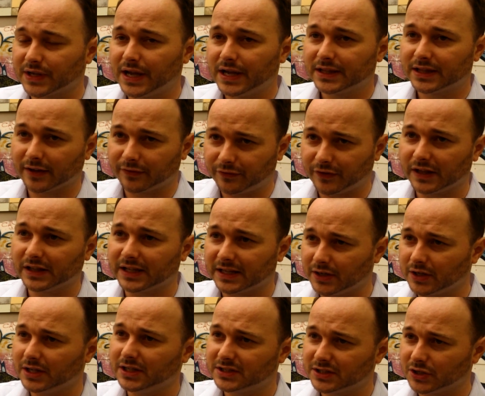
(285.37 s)
They feel they
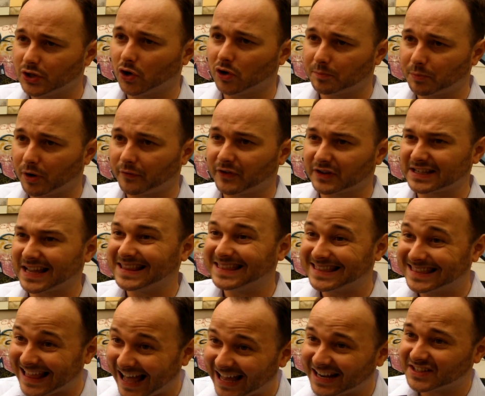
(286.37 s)
need to know it perfect. And
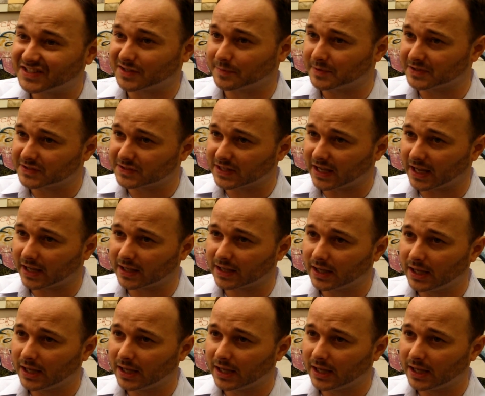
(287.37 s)
that is a mistake,